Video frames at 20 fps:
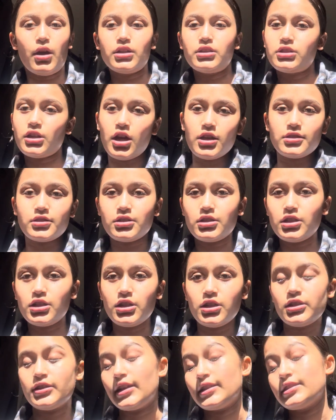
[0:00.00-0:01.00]

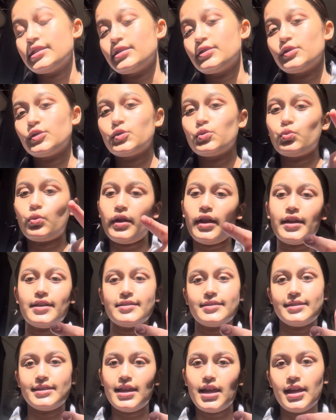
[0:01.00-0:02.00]
destiny, that's what I
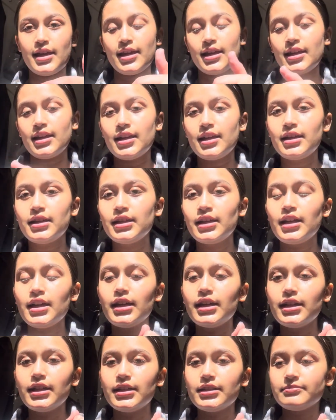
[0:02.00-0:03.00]
say.
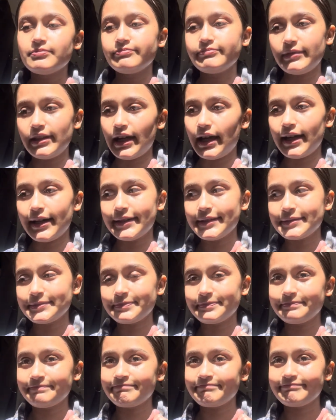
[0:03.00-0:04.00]
Yeah,
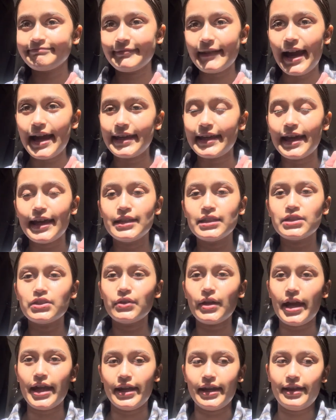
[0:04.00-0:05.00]
I can't do
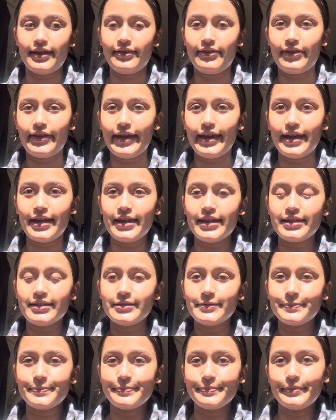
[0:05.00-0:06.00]

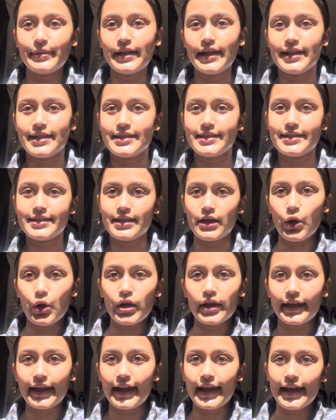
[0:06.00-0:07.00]
anything, but it's
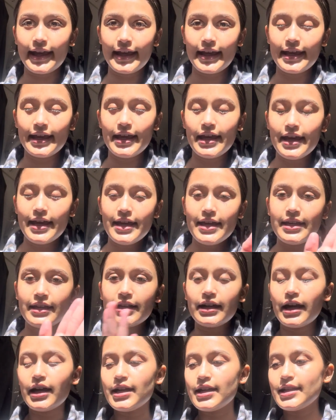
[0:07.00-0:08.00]
okay.
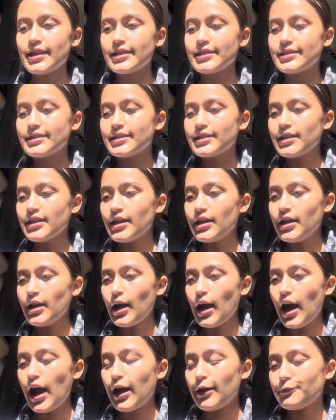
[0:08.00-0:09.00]
Because
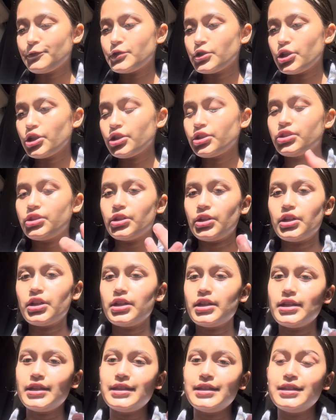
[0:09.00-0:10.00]
after
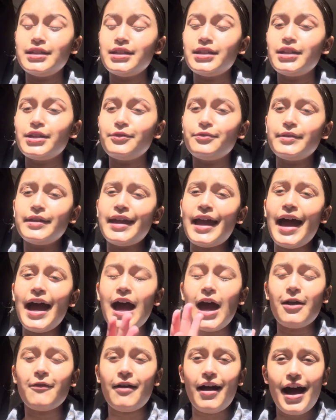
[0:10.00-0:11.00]
third year we
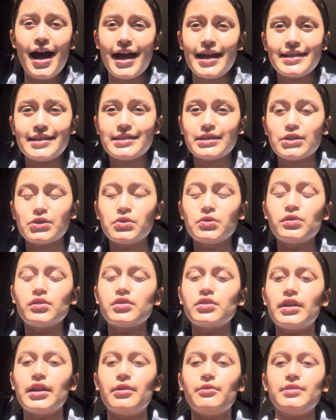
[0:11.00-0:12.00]
have high school,
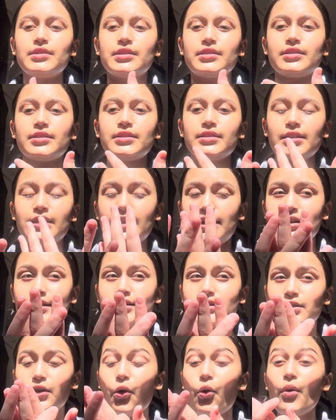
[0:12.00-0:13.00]
so it
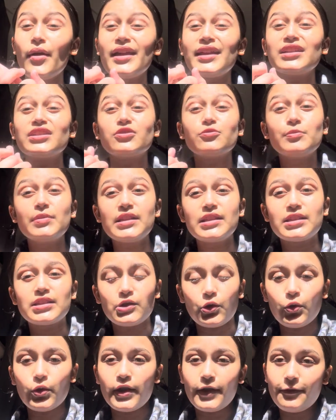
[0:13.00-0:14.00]
is going to be
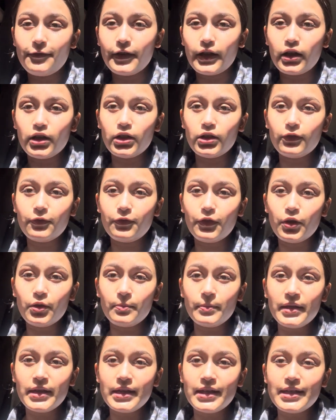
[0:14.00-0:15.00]
so difficult for
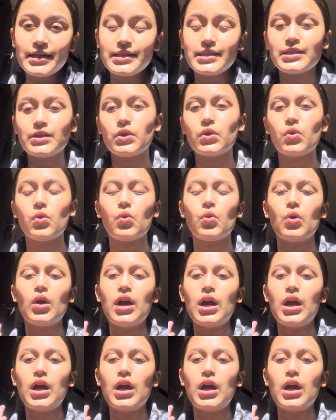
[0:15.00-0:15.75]
me. So